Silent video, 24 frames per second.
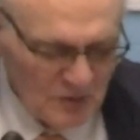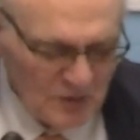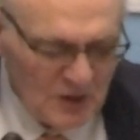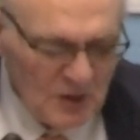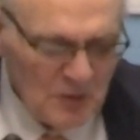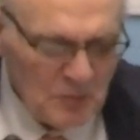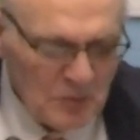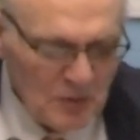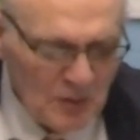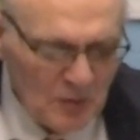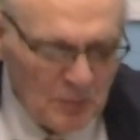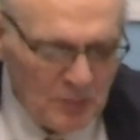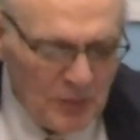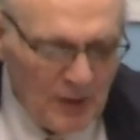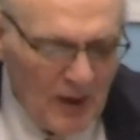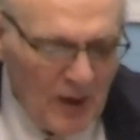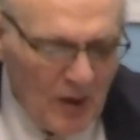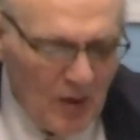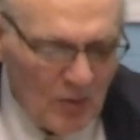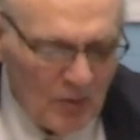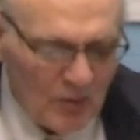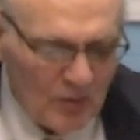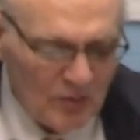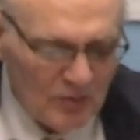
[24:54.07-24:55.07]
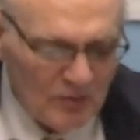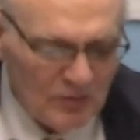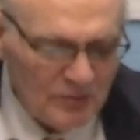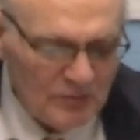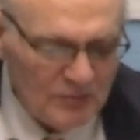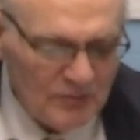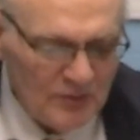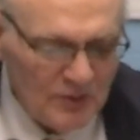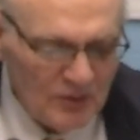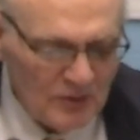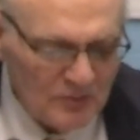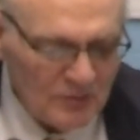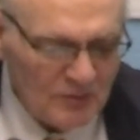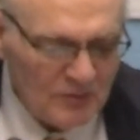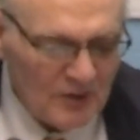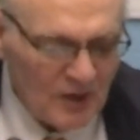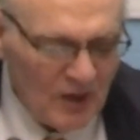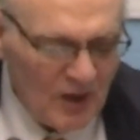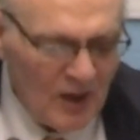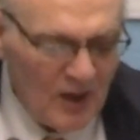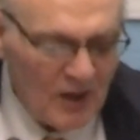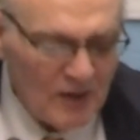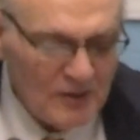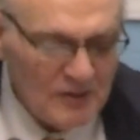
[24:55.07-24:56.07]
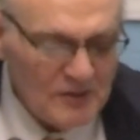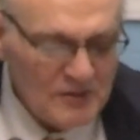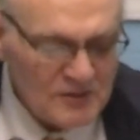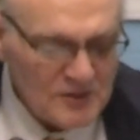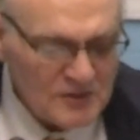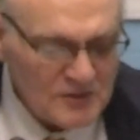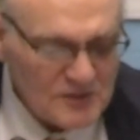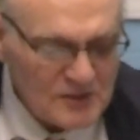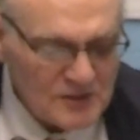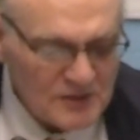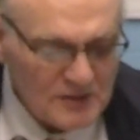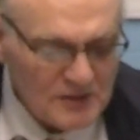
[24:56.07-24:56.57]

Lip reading: keeping power of God is.